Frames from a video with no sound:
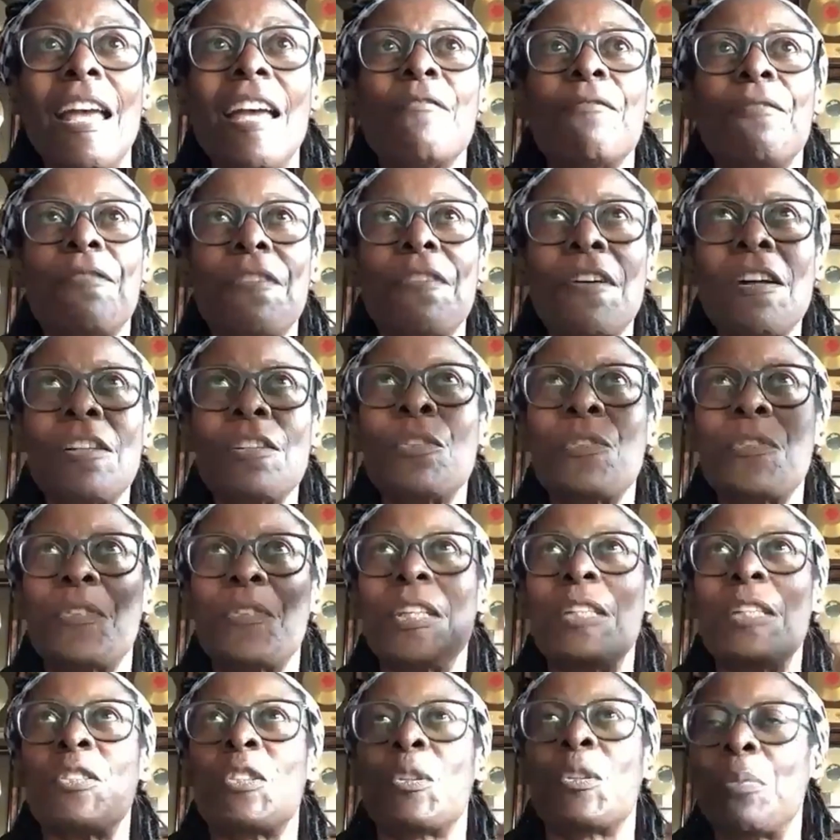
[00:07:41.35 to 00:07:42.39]
and followed
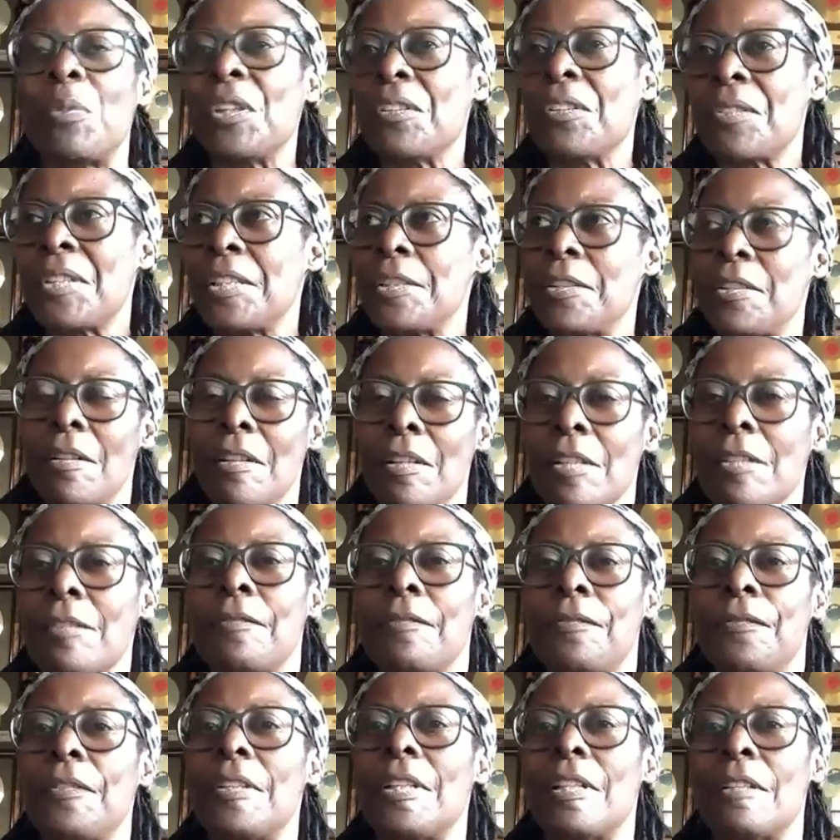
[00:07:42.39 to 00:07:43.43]
the spirit
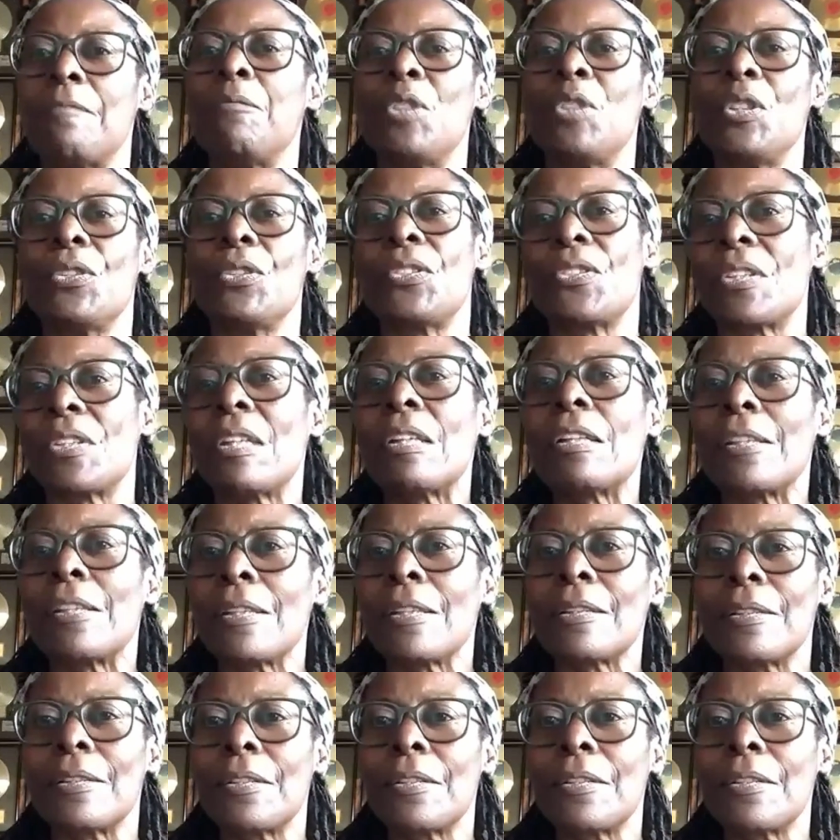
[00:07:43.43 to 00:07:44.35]
of music.